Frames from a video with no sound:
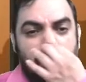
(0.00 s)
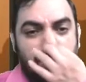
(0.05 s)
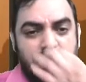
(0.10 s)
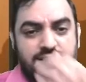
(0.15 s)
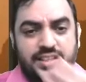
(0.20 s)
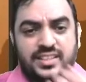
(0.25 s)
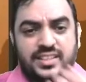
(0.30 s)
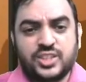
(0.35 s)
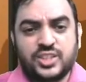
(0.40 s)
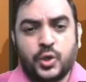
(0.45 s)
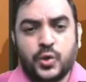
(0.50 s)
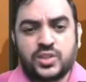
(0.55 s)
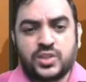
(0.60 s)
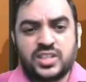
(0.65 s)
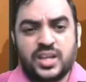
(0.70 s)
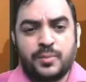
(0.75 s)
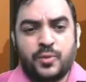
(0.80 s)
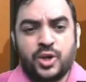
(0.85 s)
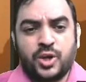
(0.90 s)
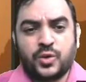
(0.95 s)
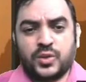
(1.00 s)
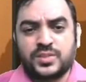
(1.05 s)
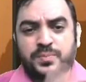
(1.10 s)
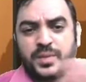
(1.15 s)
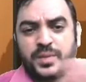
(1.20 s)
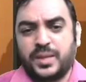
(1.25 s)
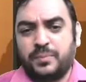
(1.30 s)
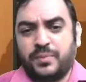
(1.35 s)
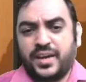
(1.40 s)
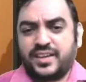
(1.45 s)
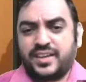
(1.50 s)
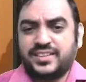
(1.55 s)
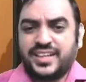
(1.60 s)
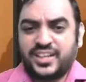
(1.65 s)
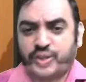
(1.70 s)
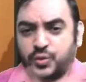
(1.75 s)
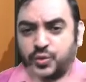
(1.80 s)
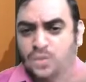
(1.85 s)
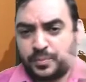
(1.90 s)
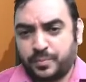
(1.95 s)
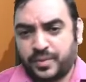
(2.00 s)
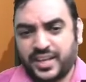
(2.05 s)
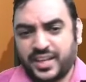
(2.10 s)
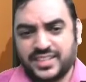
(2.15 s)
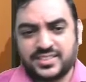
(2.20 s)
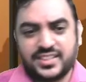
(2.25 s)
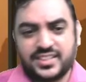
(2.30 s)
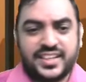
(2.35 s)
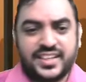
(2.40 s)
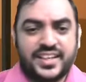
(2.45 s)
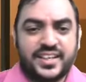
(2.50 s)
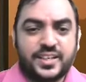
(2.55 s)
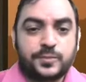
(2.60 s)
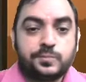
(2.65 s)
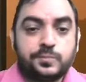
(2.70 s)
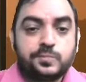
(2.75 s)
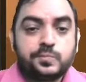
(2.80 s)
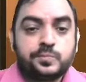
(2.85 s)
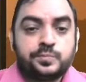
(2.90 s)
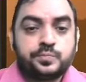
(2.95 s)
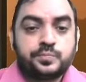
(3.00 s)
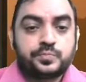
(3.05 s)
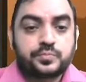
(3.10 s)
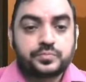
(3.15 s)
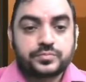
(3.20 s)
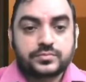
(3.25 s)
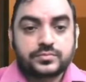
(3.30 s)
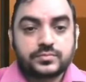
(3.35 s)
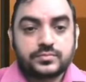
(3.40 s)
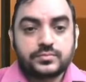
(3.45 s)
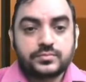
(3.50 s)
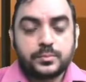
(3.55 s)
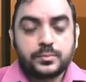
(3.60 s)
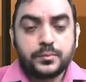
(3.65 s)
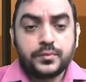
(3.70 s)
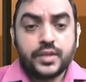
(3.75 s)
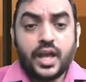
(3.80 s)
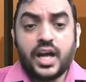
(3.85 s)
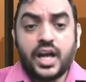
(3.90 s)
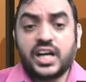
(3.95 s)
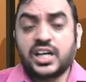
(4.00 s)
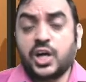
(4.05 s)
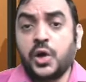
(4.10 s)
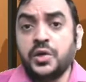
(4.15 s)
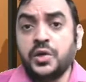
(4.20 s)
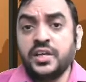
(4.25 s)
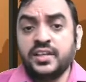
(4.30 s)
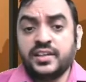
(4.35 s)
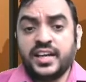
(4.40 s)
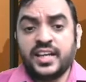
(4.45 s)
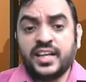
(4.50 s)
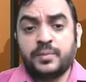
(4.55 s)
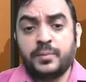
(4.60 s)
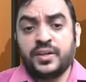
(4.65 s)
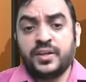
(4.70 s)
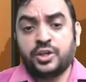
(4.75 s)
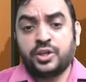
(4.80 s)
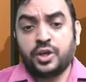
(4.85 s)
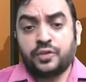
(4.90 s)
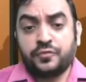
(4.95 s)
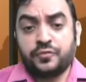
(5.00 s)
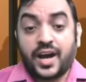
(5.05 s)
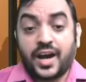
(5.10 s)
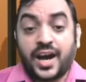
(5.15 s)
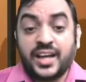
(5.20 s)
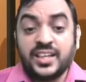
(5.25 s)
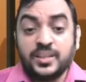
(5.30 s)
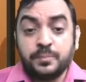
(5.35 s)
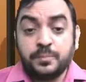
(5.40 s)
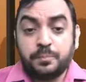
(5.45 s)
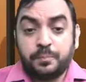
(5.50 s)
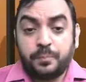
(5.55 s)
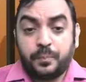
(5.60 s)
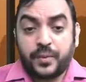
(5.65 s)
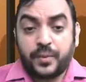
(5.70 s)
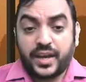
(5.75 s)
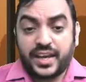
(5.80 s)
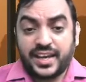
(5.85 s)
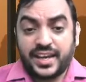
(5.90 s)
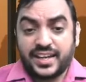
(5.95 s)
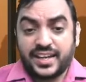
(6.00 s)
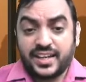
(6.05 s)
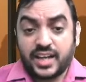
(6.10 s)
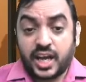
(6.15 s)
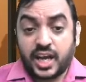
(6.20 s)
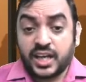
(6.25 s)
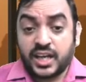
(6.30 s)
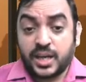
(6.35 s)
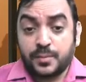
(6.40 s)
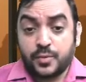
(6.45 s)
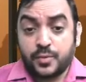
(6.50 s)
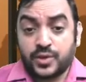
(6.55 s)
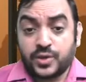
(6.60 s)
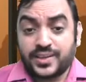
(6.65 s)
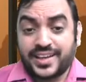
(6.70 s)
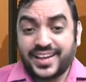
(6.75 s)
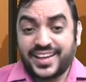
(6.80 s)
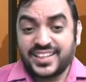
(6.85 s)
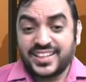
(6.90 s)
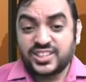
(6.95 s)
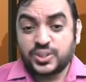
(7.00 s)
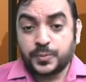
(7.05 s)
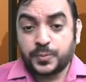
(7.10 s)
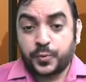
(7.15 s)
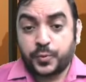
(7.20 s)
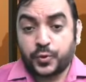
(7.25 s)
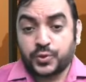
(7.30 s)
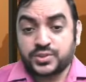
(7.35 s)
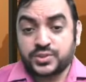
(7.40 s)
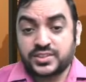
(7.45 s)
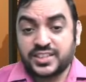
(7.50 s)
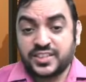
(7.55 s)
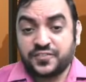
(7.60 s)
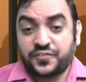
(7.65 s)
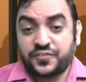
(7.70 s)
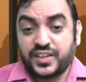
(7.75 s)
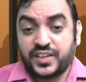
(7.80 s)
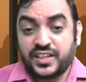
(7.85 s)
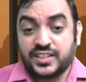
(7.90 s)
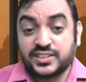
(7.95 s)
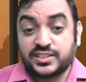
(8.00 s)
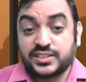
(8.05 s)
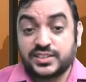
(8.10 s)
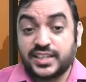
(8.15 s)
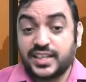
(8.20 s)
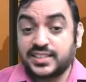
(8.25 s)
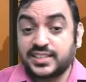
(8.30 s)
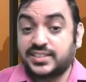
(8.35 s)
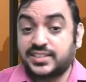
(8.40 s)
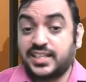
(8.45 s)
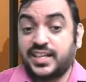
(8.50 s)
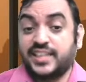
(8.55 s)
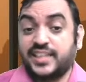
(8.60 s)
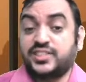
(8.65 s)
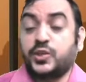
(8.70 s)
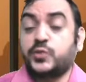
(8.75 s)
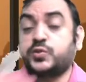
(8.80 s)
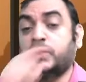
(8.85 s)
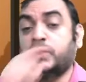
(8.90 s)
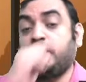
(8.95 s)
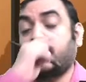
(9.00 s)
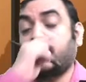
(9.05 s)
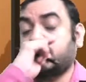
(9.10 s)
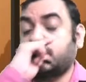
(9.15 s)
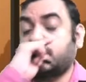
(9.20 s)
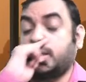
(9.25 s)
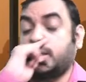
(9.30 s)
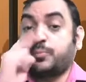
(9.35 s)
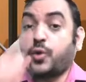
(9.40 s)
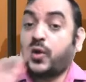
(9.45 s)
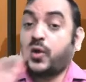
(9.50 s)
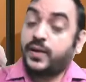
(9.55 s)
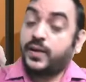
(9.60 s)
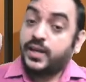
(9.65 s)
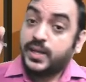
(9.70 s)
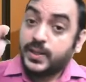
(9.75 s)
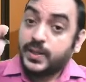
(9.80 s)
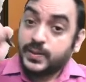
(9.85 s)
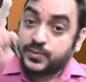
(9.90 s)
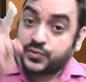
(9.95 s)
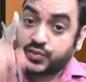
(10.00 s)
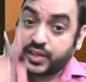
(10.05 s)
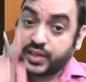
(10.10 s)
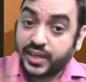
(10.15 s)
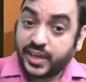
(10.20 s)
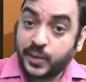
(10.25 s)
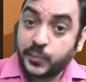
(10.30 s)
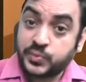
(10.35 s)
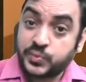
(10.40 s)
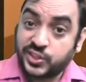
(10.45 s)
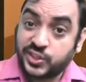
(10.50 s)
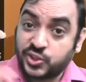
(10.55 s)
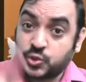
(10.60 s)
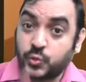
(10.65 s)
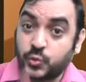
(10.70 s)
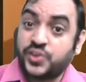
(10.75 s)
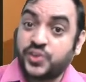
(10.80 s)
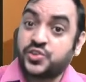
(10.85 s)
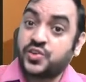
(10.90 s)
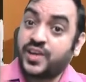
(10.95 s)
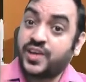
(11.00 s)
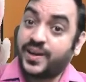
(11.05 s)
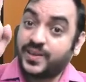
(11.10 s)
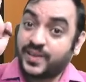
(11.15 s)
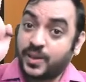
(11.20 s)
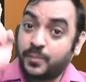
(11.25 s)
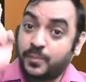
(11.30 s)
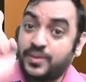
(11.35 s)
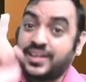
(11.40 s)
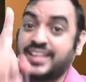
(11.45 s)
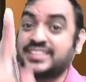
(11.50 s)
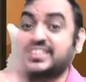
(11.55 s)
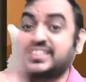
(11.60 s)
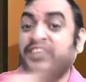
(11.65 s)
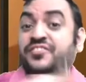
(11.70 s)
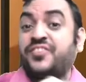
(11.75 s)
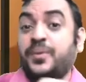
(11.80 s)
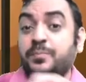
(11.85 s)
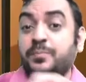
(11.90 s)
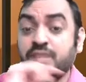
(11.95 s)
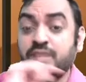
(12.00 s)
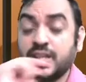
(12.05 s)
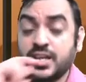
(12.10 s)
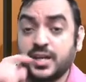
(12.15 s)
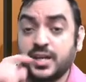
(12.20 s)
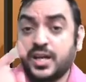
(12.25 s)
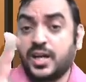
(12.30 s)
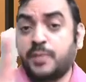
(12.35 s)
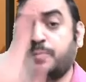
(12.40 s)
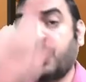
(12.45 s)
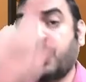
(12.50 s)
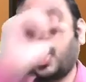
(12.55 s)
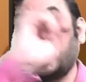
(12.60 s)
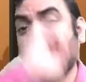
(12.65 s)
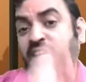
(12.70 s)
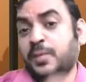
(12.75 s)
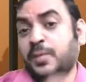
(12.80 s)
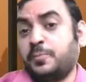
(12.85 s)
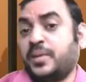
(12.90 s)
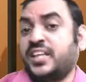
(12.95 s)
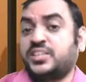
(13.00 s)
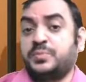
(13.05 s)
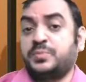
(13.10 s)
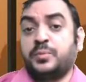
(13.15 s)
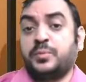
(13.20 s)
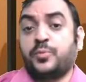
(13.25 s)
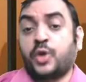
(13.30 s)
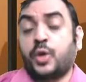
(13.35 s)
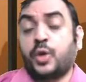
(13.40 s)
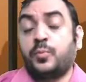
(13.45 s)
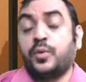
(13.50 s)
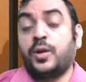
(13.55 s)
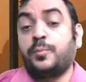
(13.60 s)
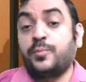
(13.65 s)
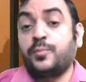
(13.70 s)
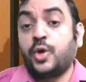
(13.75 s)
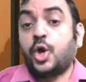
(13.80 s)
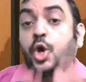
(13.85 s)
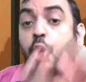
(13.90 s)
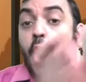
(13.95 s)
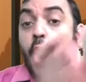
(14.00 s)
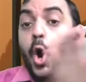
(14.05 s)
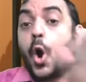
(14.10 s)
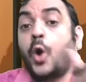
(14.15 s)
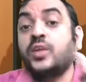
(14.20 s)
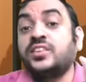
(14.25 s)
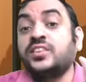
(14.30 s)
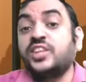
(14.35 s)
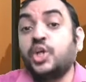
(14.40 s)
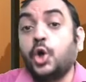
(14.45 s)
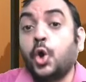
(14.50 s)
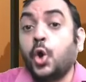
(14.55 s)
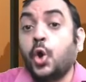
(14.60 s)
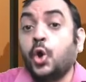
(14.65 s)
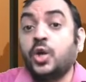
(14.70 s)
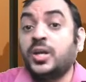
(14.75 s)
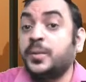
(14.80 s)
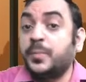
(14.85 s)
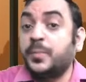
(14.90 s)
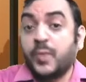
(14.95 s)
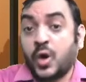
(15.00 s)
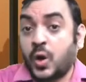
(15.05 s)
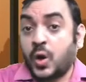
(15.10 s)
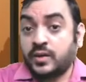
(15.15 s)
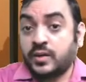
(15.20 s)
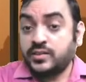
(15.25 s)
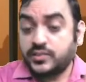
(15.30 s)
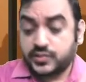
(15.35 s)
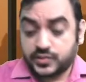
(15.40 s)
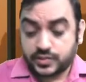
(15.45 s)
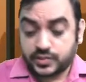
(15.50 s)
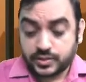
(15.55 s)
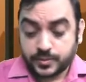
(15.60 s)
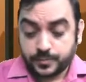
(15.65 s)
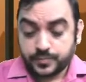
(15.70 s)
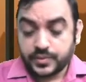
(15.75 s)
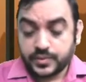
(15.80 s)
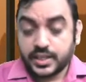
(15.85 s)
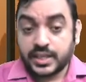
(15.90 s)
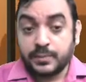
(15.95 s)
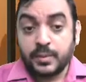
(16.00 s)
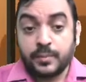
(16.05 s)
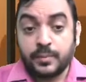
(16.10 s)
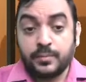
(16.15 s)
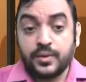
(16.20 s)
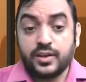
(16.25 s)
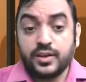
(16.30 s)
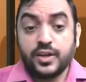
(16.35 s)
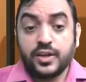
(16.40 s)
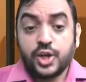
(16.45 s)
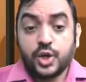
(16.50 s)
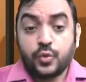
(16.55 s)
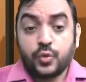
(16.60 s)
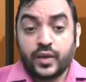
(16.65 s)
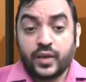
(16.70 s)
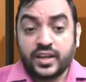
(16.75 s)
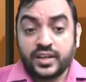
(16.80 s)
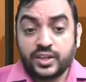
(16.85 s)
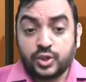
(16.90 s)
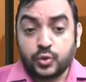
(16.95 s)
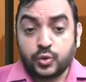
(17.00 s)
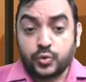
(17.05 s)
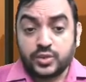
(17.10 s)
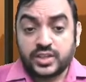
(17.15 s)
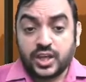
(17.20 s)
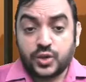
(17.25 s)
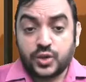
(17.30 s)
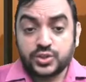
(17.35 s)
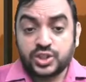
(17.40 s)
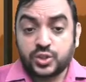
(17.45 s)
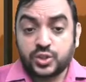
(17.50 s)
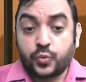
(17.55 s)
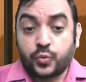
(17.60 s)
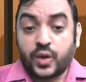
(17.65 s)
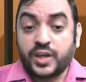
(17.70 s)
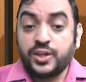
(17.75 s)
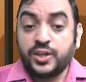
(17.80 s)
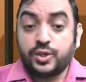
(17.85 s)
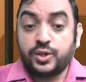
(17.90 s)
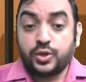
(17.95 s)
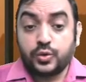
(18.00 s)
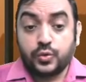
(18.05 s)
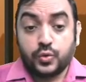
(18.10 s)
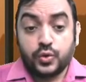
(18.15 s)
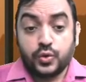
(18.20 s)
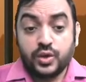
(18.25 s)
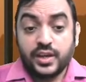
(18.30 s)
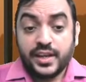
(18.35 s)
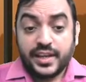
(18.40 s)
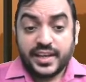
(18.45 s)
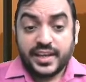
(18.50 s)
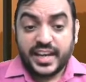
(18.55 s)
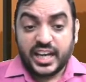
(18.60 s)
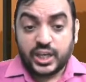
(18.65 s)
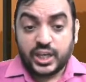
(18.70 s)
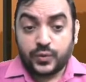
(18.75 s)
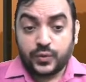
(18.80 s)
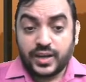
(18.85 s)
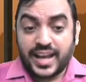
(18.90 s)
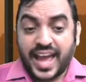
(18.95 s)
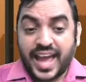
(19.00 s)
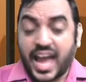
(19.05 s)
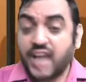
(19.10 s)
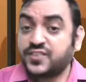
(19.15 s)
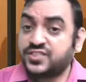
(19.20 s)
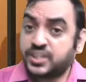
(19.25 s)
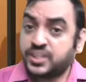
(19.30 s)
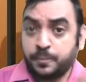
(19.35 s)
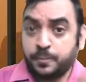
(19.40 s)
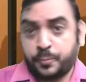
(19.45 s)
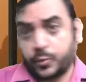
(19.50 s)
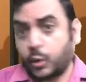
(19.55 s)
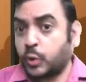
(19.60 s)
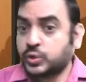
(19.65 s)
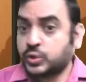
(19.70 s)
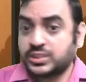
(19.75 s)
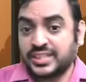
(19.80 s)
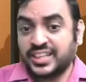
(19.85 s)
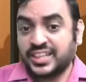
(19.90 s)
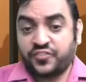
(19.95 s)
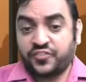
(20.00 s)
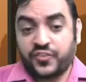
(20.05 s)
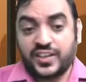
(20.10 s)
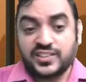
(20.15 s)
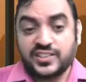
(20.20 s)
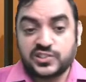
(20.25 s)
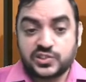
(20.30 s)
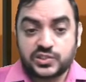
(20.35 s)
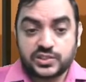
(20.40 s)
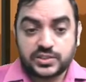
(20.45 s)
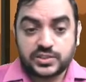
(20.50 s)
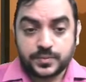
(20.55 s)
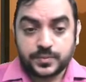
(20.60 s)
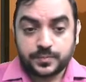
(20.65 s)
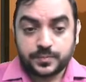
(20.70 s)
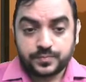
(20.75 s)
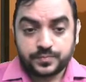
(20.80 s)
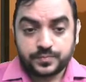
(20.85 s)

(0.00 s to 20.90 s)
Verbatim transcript: Since the original amount was prepaid that you would please read it. According treatment of unpaid, unamortized processing fees. Yes, that is also interesting point. Same situation had come in SFM uh, bond replacement problem. On the old bonds, Remember when 2001-2, it will have some processing fees.